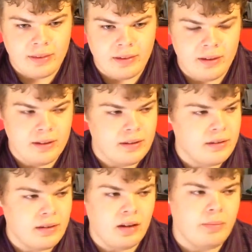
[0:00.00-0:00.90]
its
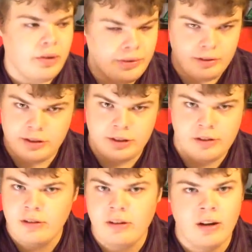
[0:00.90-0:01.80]
combo is
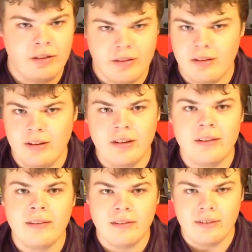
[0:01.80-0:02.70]
just constant.
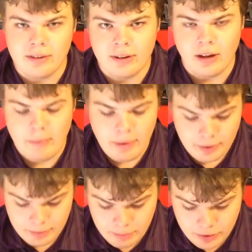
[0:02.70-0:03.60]
It's a good
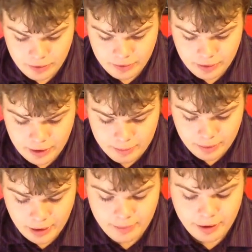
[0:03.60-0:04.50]
combo thing,
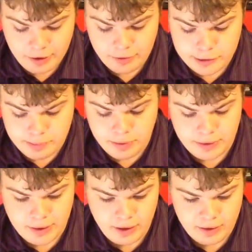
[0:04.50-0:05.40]
but I might switch between that and